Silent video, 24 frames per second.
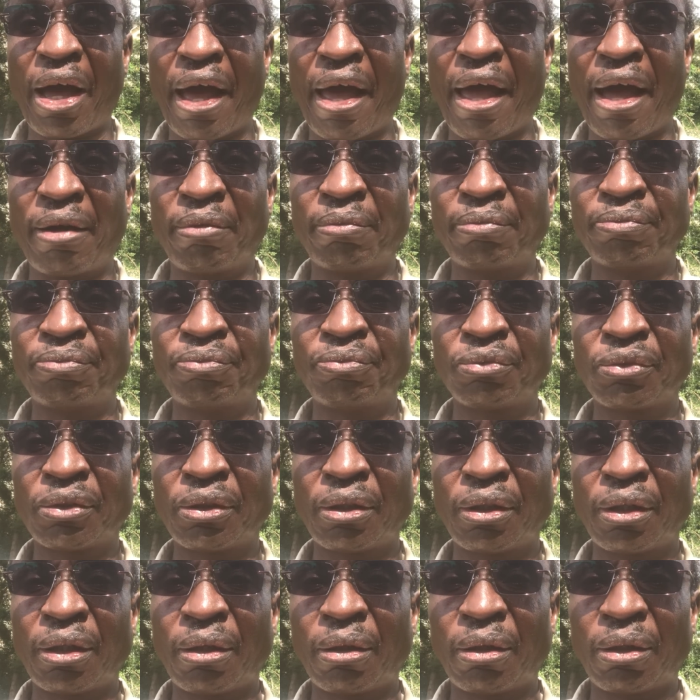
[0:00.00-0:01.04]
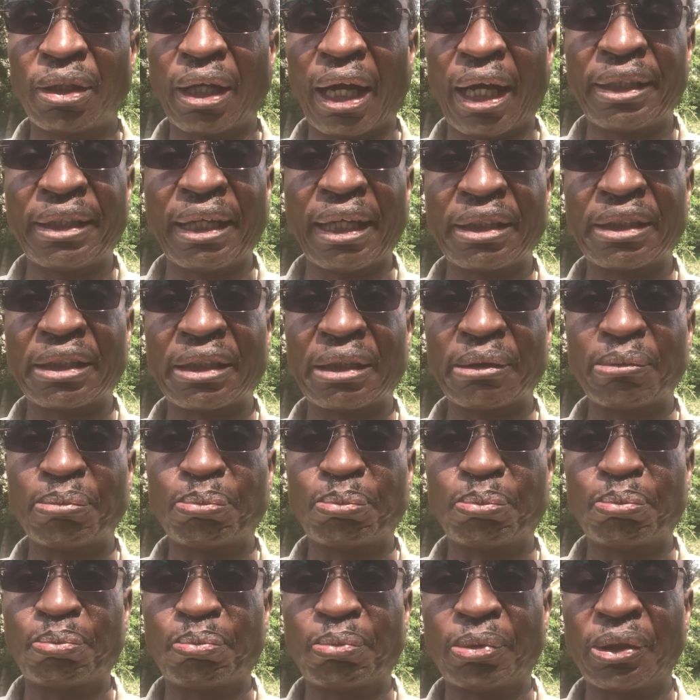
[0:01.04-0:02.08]
I am. I just
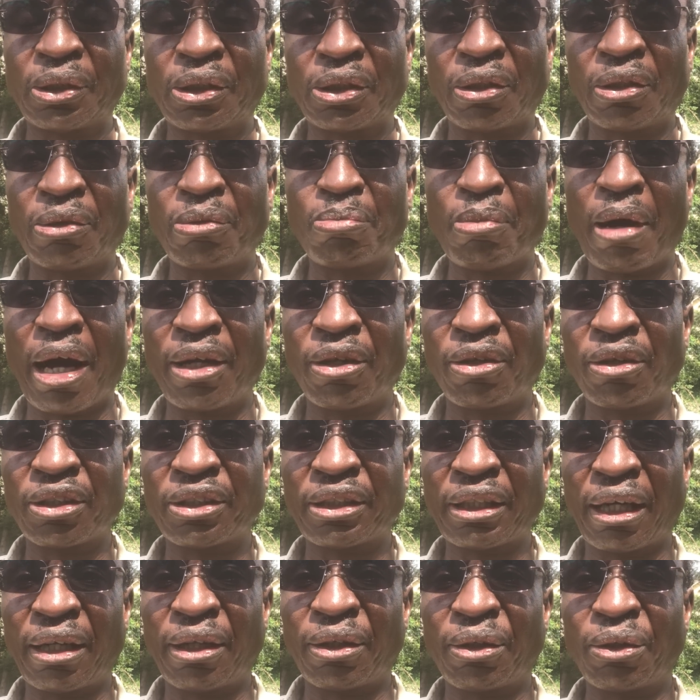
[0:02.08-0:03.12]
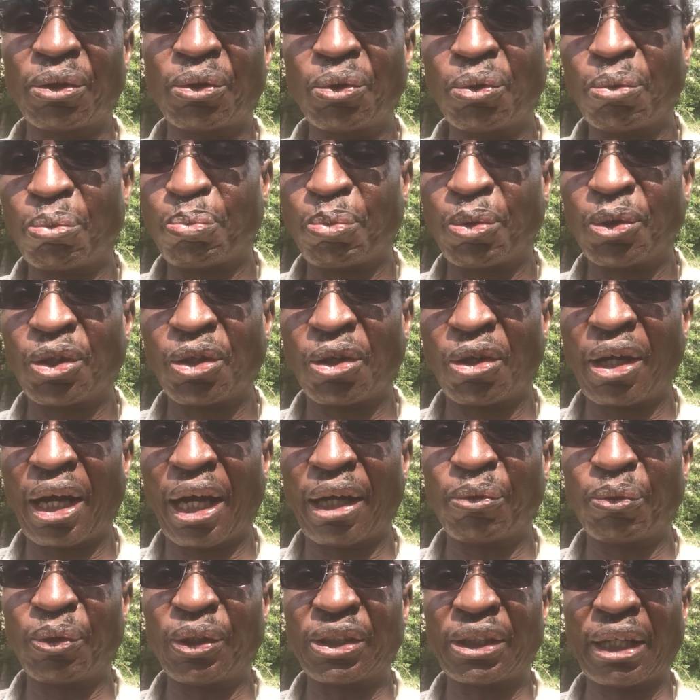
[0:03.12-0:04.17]
put on bundles and you put on
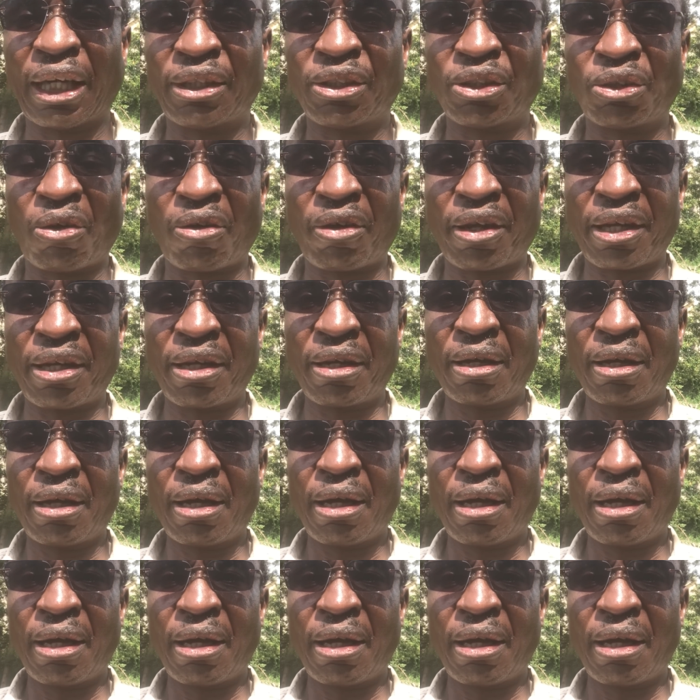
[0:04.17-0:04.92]
and we start talking.